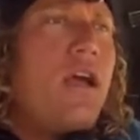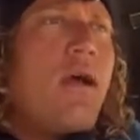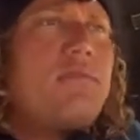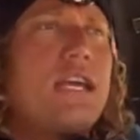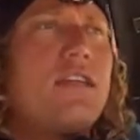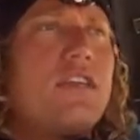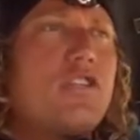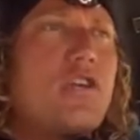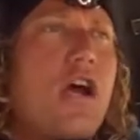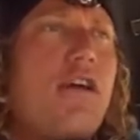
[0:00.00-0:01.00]
I'm digging
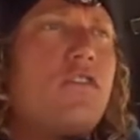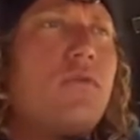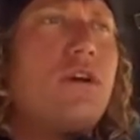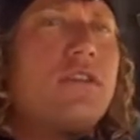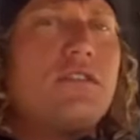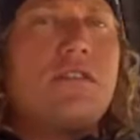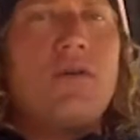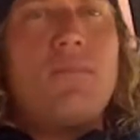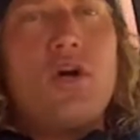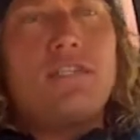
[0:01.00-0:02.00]
these driving ones,
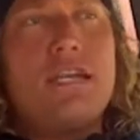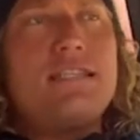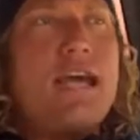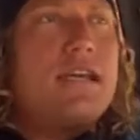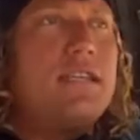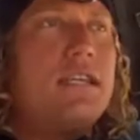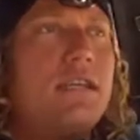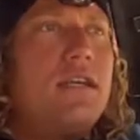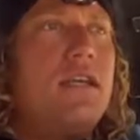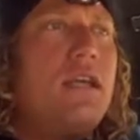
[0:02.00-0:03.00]
multitasking,